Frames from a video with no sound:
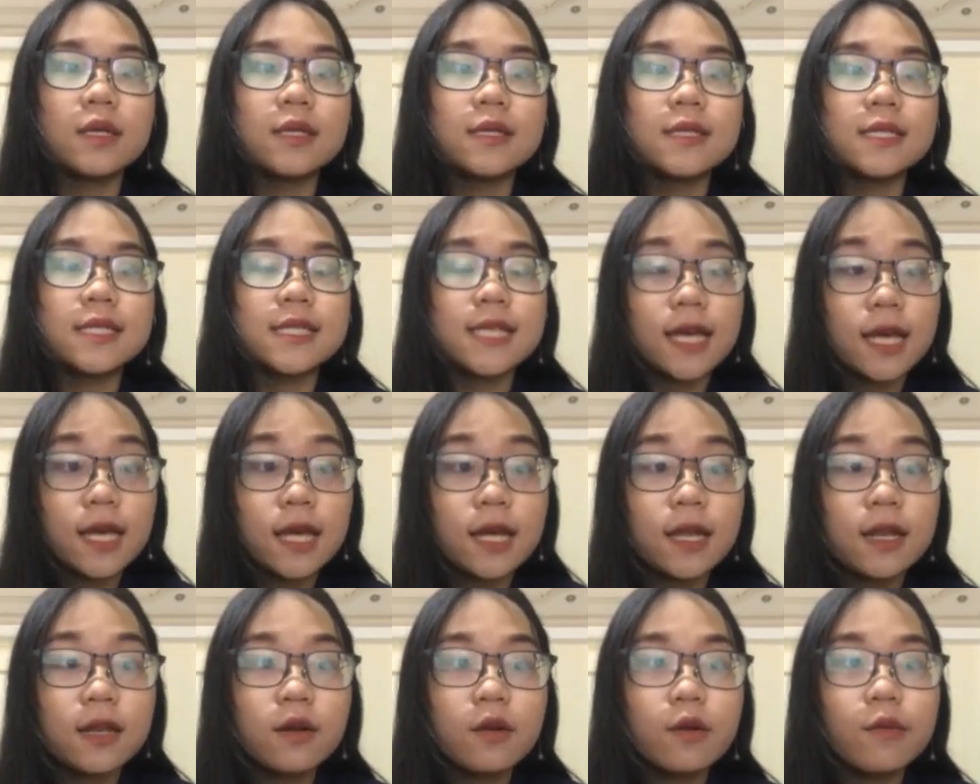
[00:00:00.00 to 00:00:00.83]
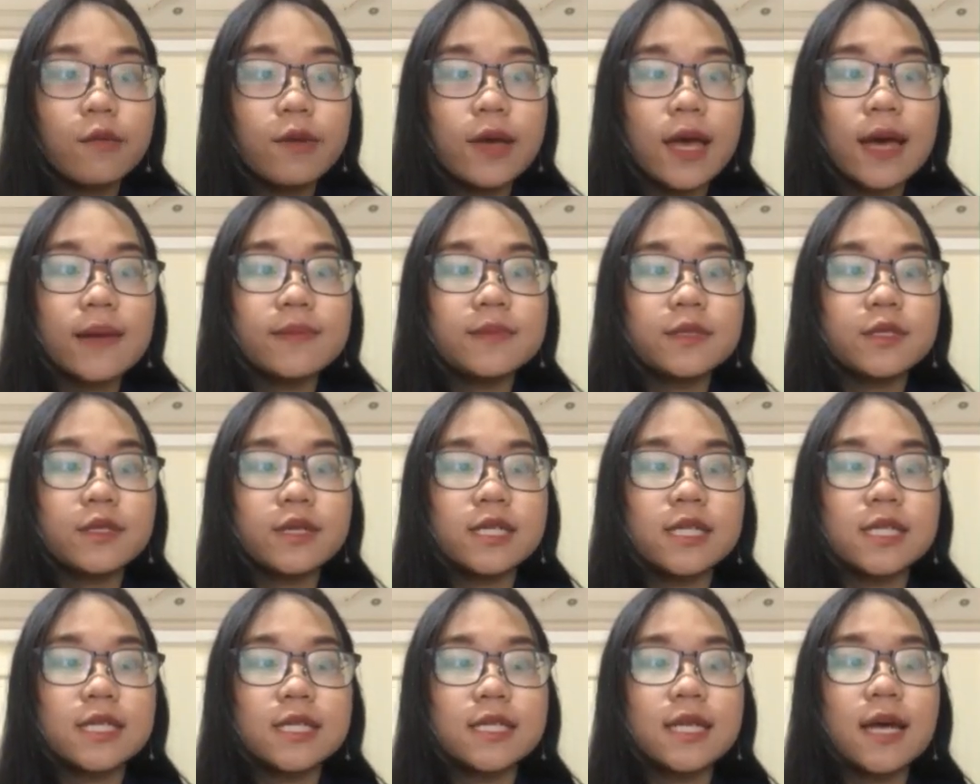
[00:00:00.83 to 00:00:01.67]
Second, we have to
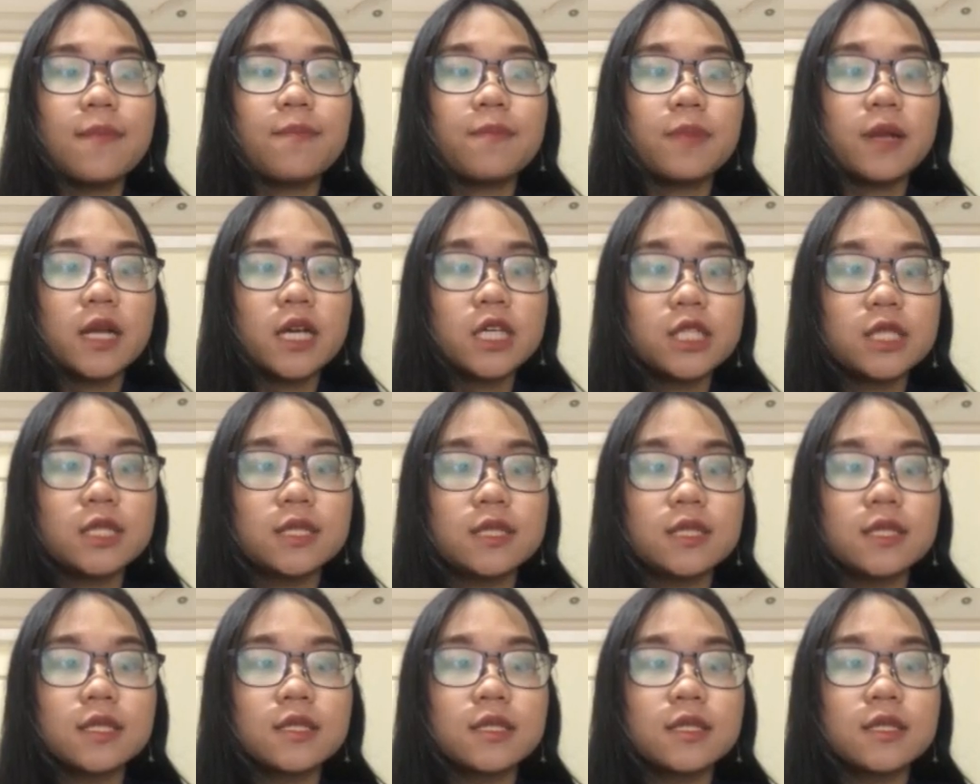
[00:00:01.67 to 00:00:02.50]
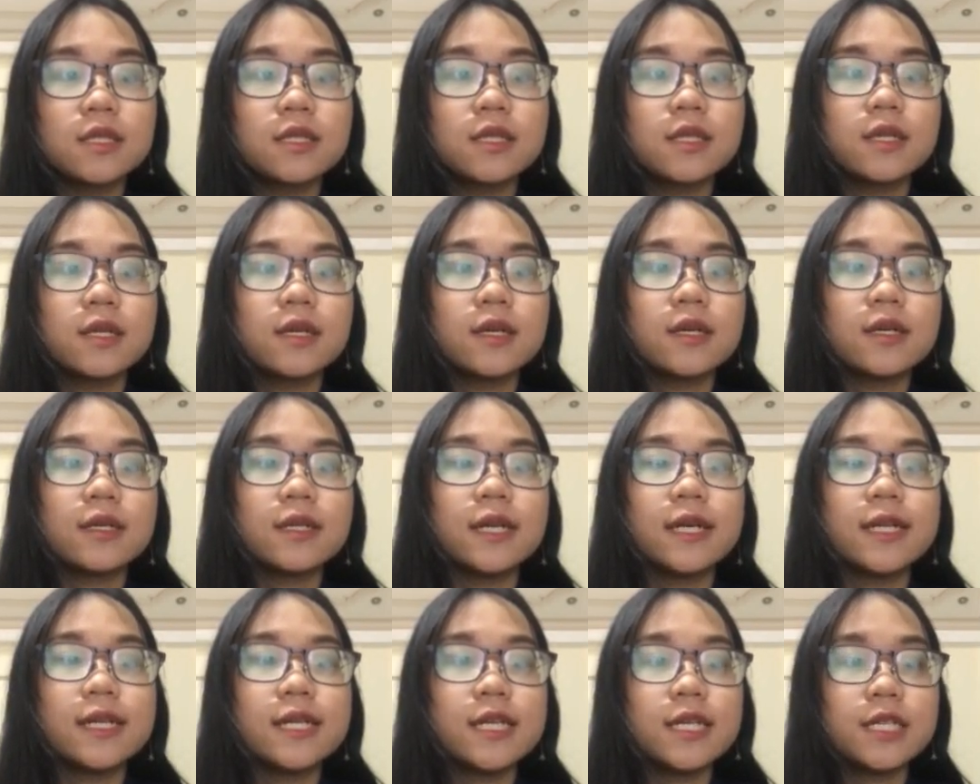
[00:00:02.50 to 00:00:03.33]
establish
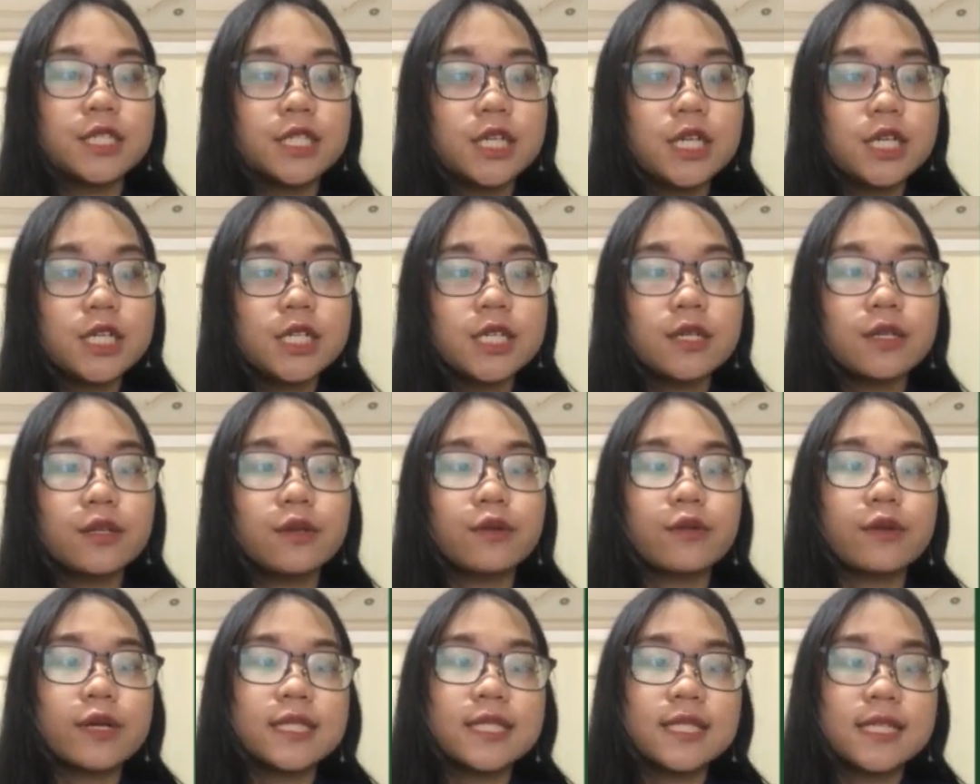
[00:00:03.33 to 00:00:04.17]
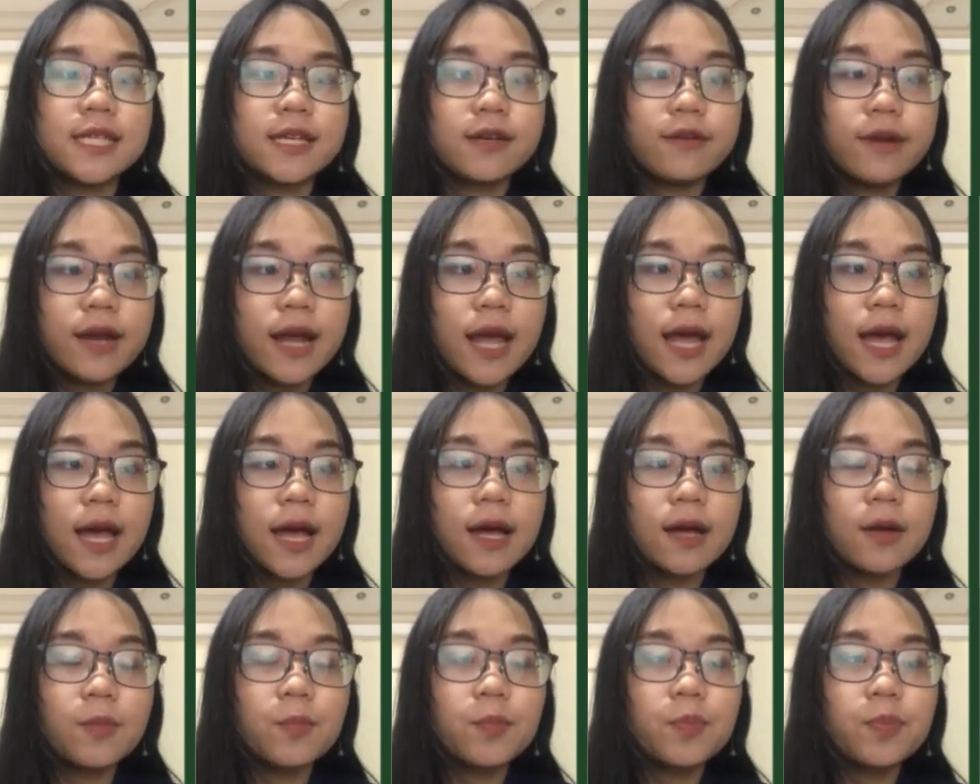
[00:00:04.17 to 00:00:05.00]
the decision
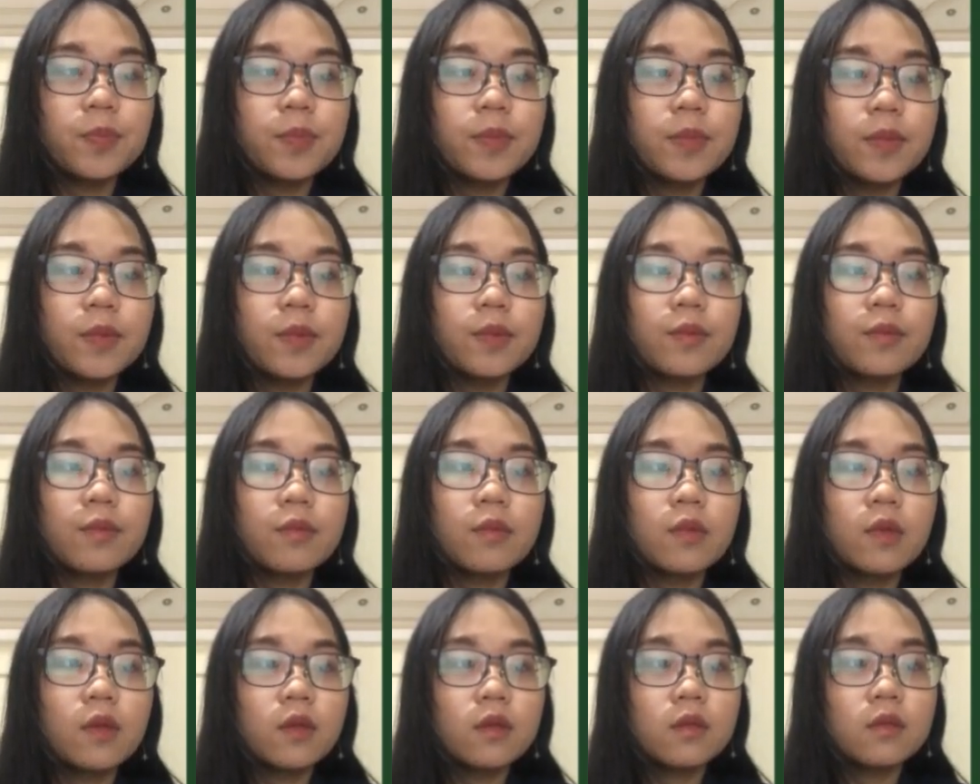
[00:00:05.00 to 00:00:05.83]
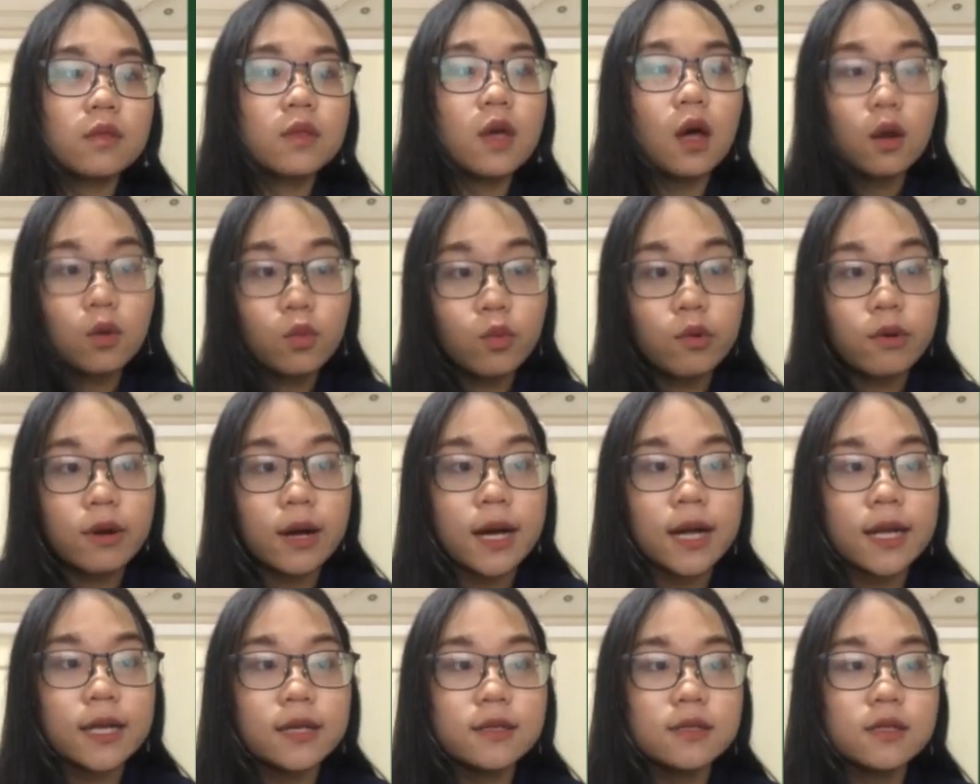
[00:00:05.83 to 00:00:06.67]
criteria. Third
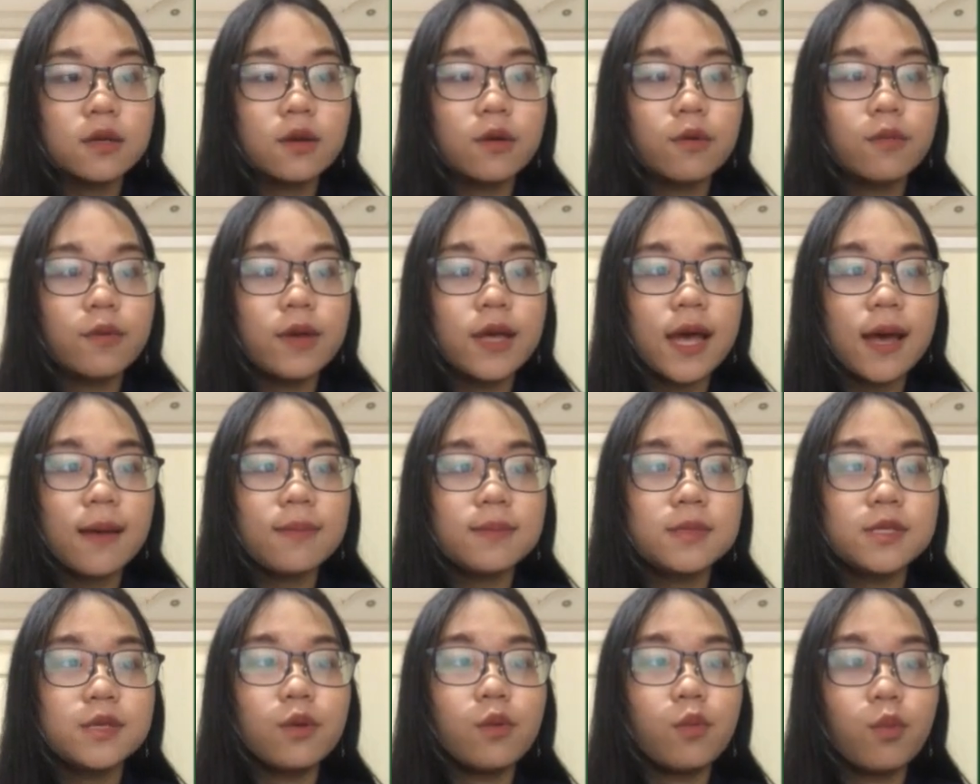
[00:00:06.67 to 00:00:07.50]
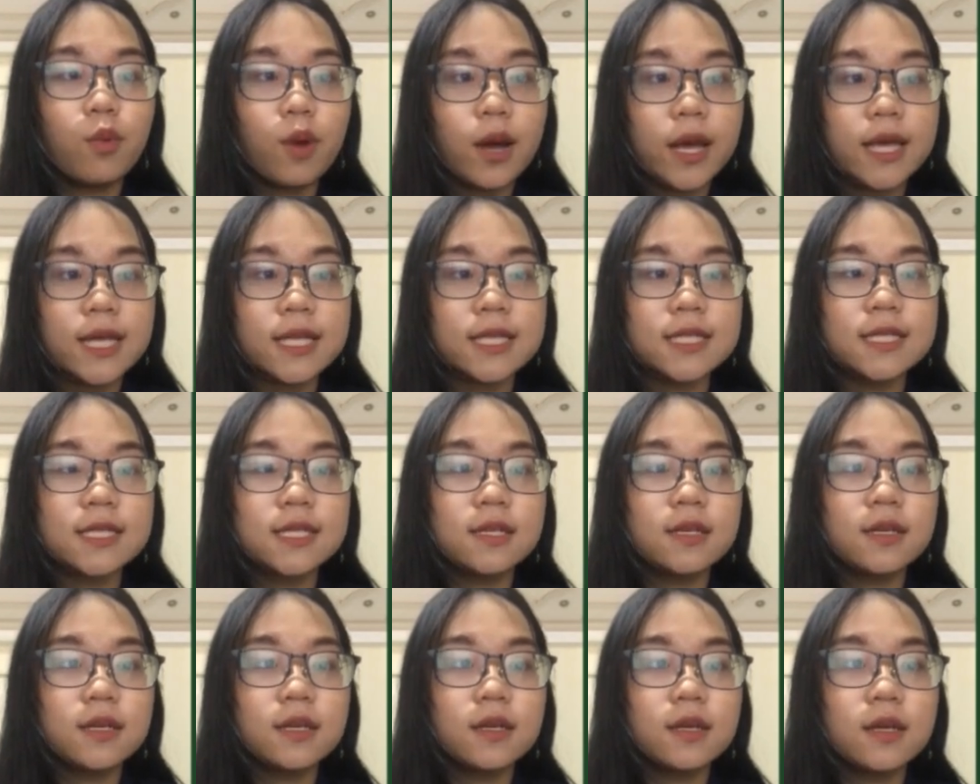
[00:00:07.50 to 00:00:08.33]
one, we have to weight
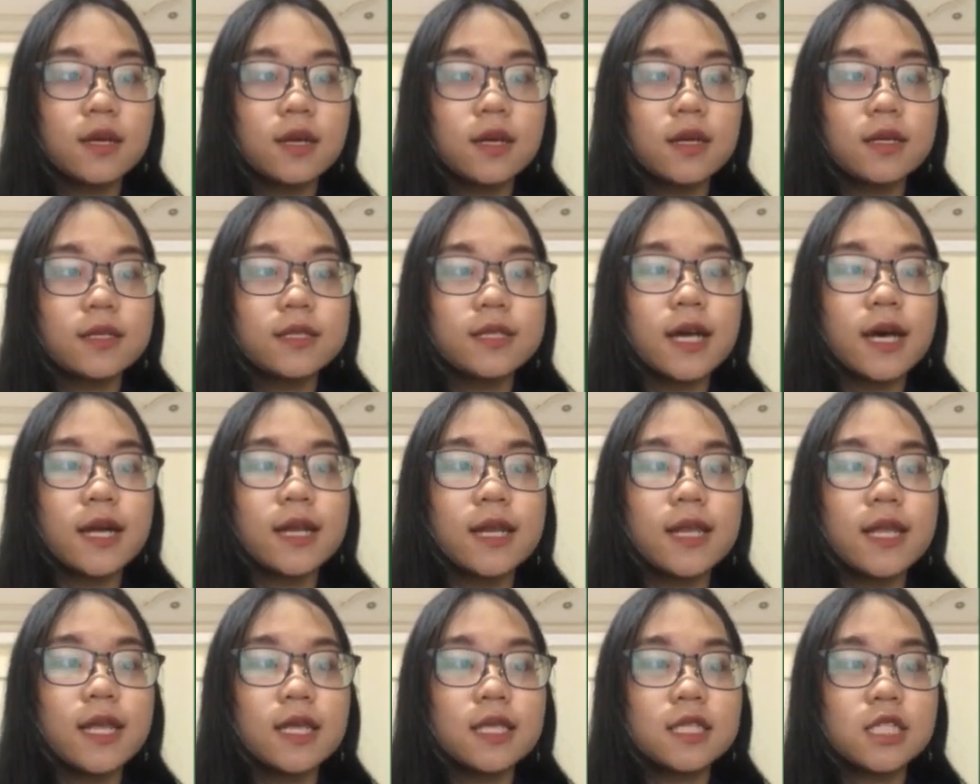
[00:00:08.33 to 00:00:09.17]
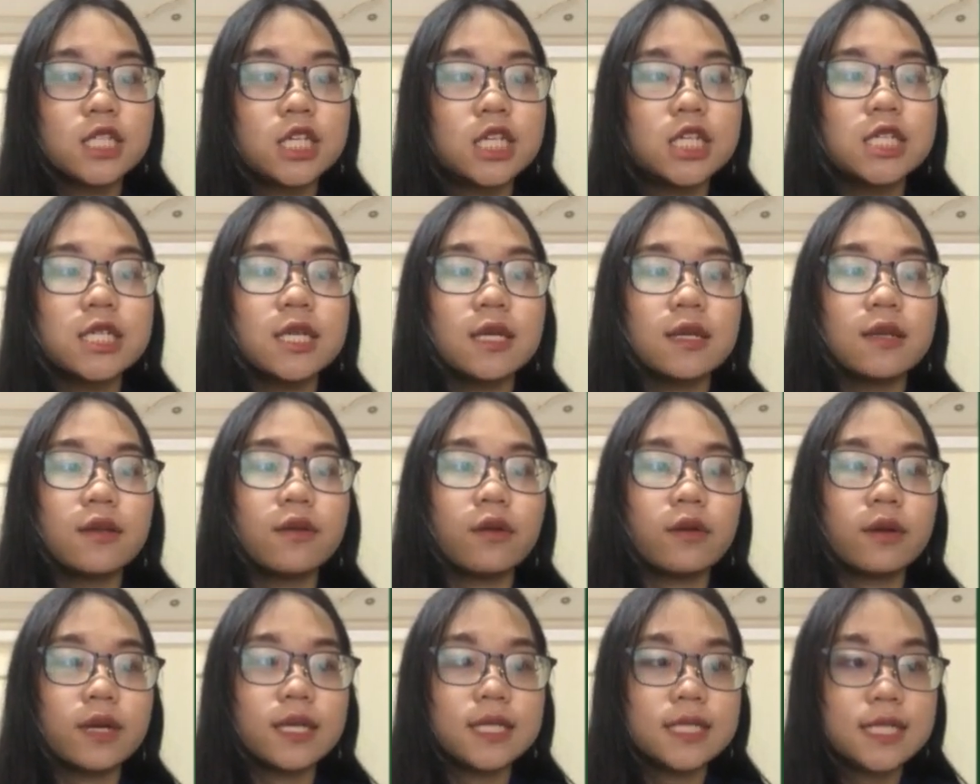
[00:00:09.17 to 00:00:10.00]
the decision
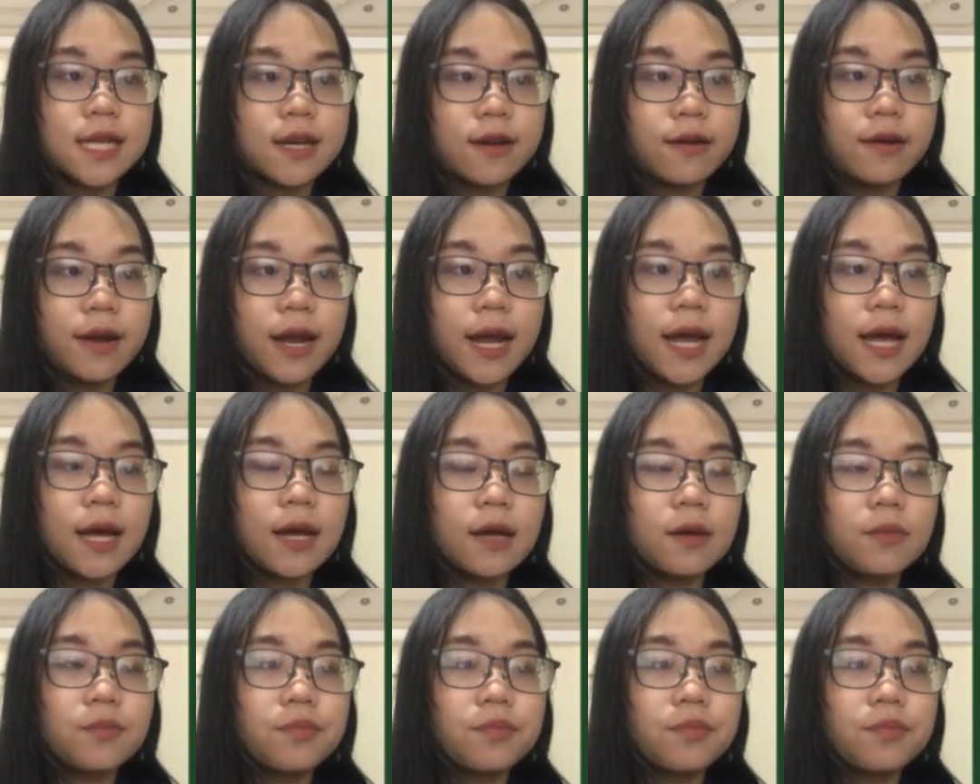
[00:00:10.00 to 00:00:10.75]
criteria.